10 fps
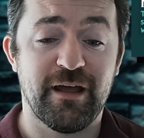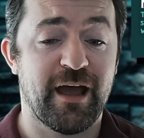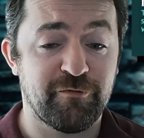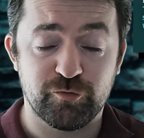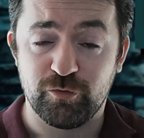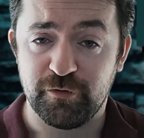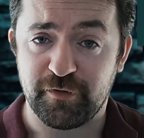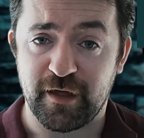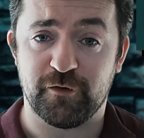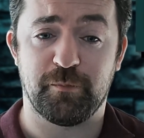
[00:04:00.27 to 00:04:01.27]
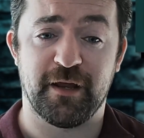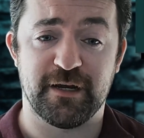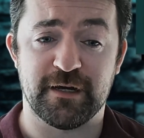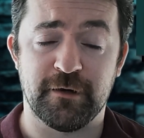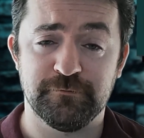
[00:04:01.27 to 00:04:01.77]
after all of that has played
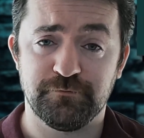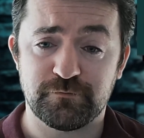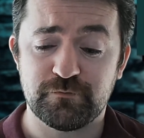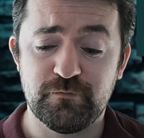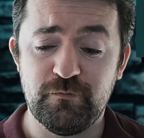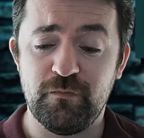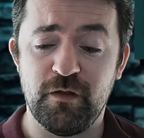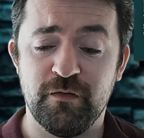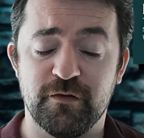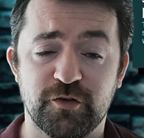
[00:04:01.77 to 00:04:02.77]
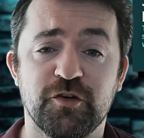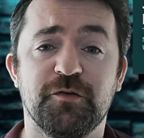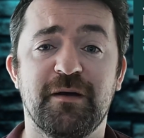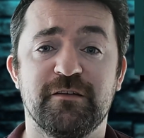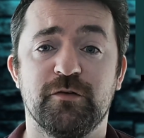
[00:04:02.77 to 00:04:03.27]
out, the Dungeon
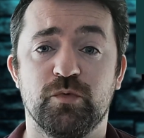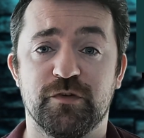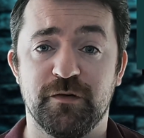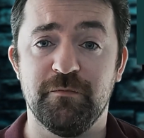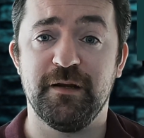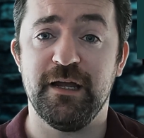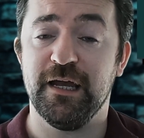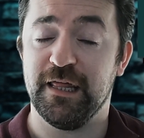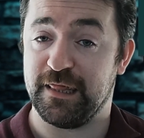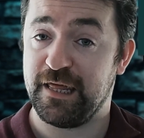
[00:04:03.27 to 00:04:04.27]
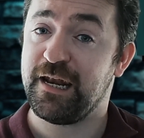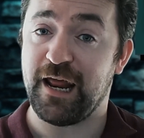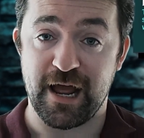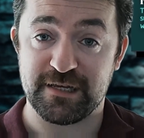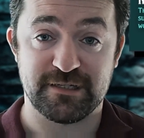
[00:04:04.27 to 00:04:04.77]
Master will simply then
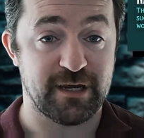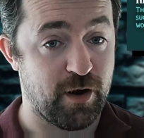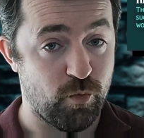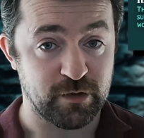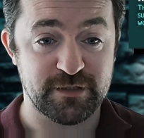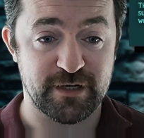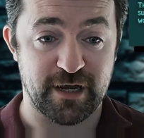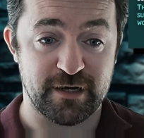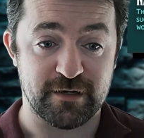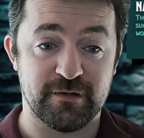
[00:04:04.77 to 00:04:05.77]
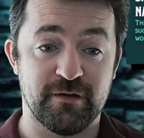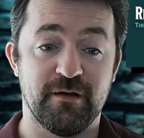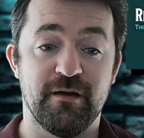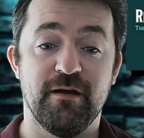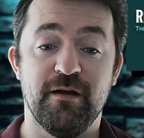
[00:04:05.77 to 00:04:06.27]
ask, once again,
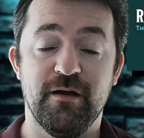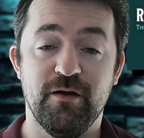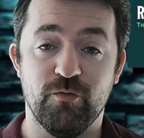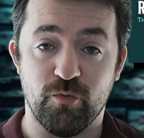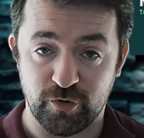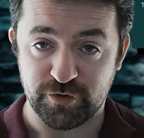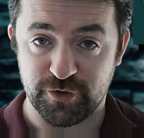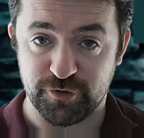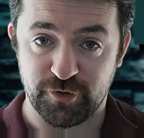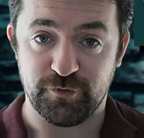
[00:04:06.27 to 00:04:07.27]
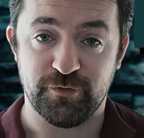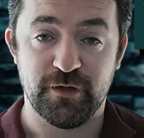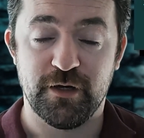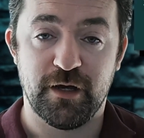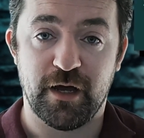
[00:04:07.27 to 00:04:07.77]
what do you do?
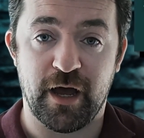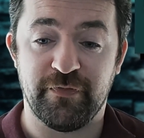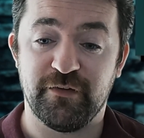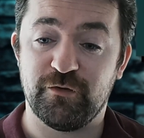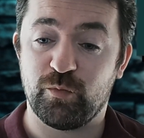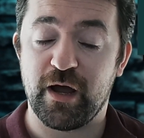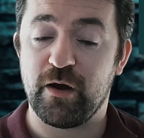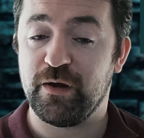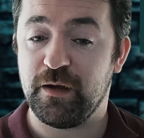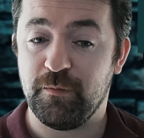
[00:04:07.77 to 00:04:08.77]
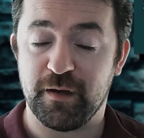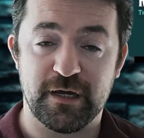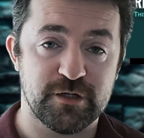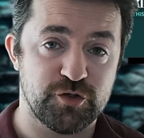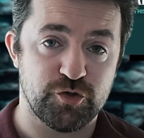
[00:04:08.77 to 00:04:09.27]
And this is where we
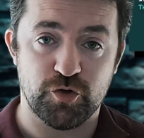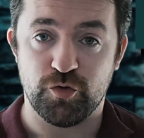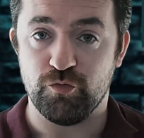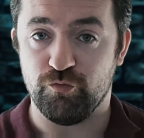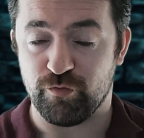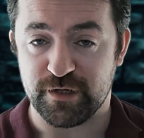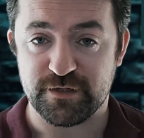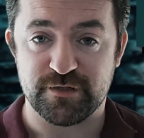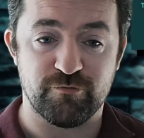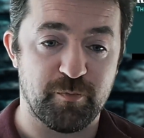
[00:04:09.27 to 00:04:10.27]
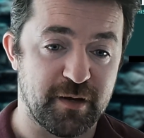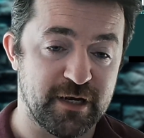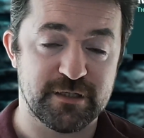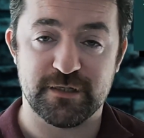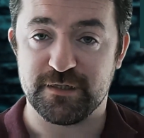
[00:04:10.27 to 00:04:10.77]
begin to rinse and
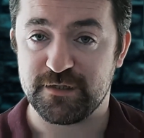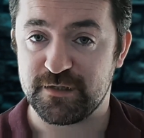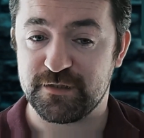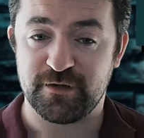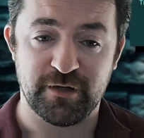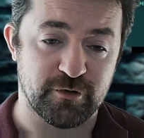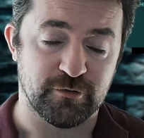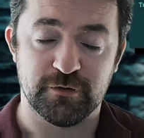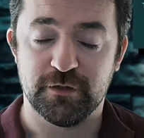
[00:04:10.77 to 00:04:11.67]
repeat this cycle.